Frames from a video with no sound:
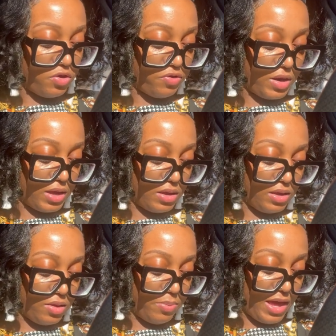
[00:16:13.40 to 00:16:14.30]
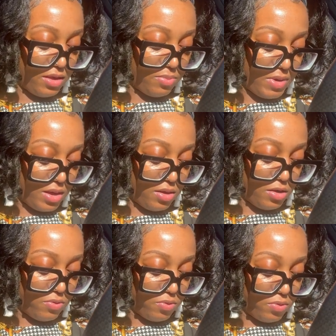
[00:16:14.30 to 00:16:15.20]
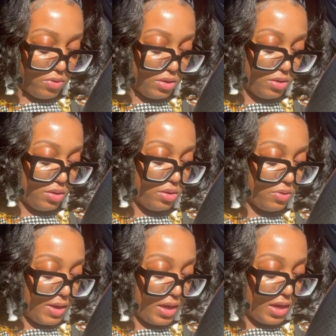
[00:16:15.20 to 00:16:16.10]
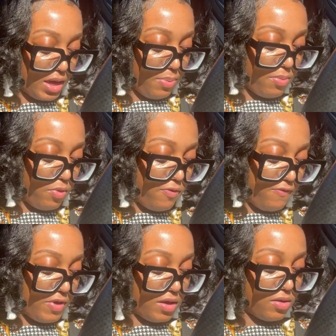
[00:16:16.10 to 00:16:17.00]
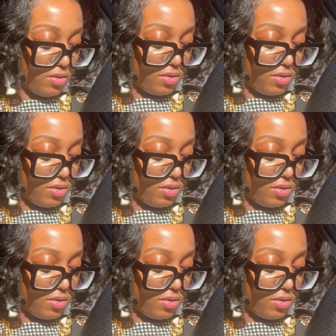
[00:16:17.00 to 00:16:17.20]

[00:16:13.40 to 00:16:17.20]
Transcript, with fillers: trying to get this box back closed so I can keep it moving.